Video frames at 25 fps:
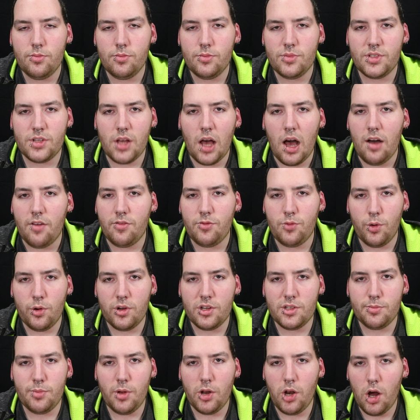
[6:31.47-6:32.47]
software
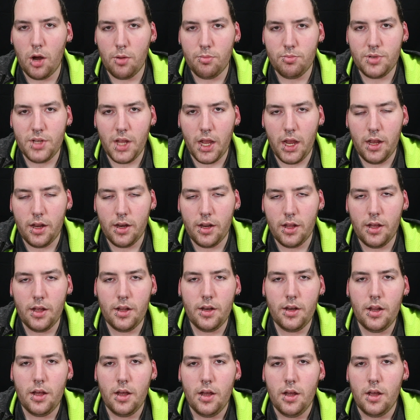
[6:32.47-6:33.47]
has been
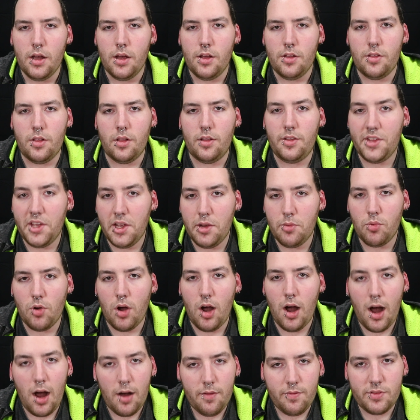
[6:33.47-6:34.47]
updated, the
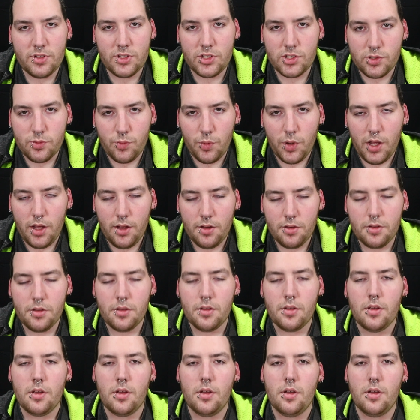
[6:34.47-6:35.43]
LibreOffice suite,